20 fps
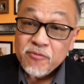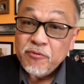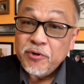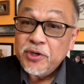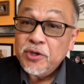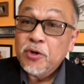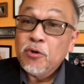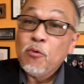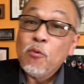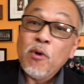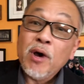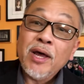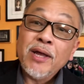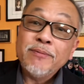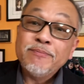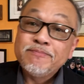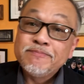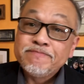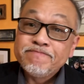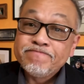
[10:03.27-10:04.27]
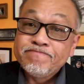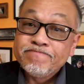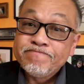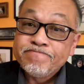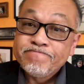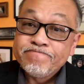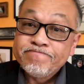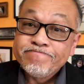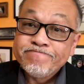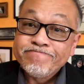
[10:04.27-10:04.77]
For you know what?
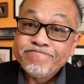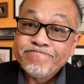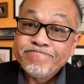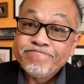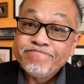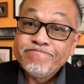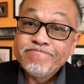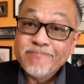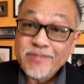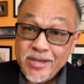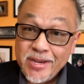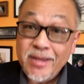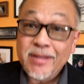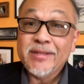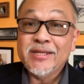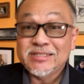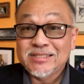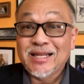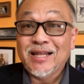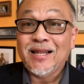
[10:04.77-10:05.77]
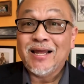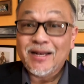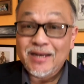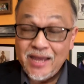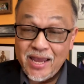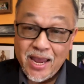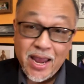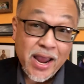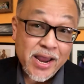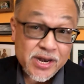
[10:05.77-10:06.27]
Yeah, there's a lot
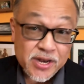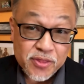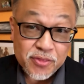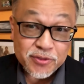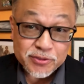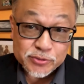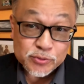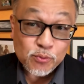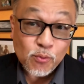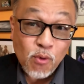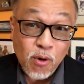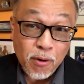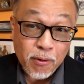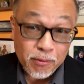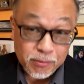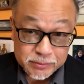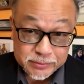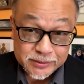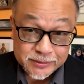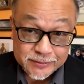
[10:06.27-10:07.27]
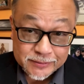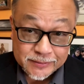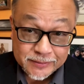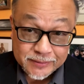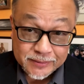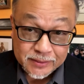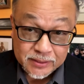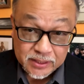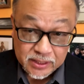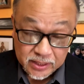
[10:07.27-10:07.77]
of hate in this world.
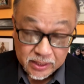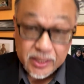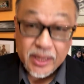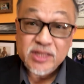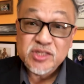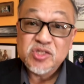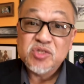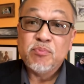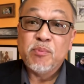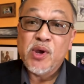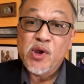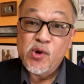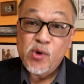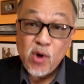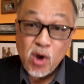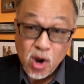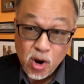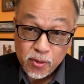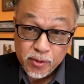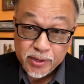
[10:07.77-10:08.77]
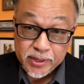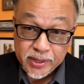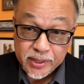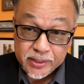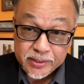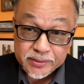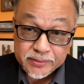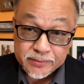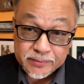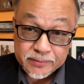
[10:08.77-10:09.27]
Against
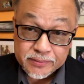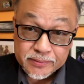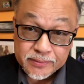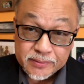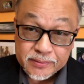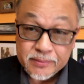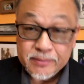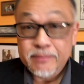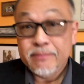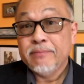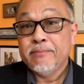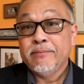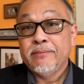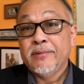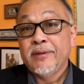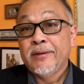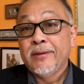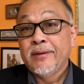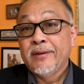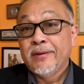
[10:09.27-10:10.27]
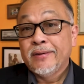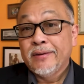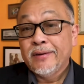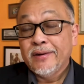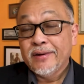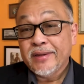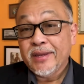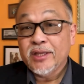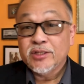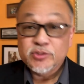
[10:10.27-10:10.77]
minorities,
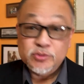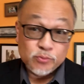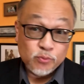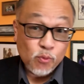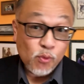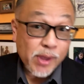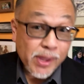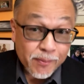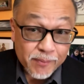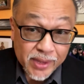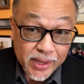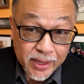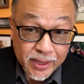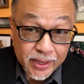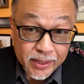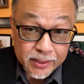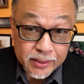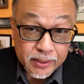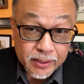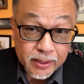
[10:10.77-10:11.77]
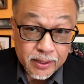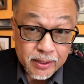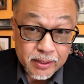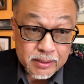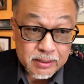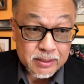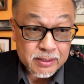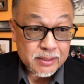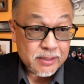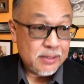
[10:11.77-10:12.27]
against women,
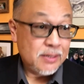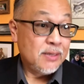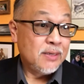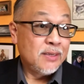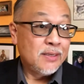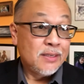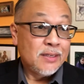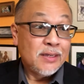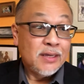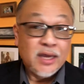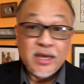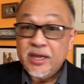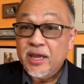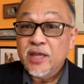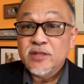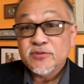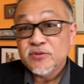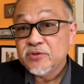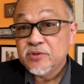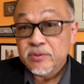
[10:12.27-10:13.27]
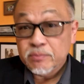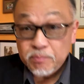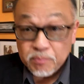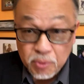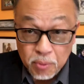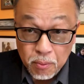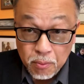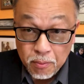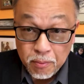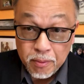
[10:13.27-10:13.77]
against the
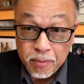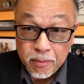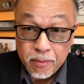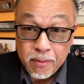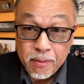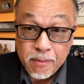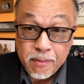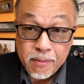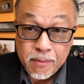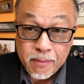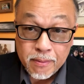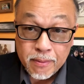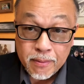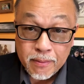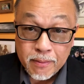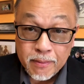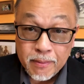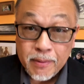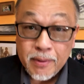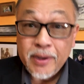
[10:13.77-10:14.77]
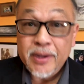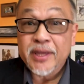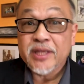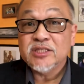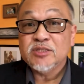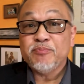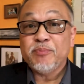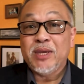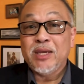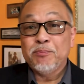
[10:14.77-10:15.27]
poor,
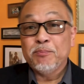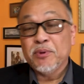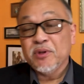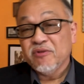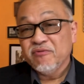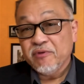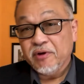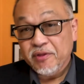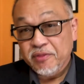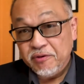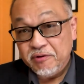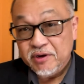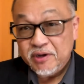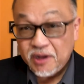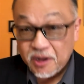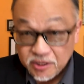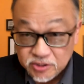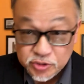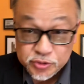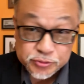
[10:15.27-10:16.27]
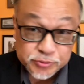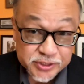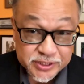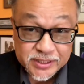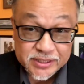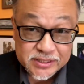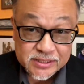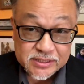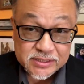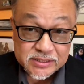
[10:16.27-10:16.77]
against people of other
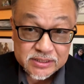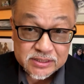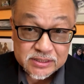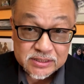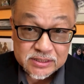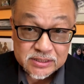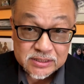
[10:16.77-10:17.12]
countries.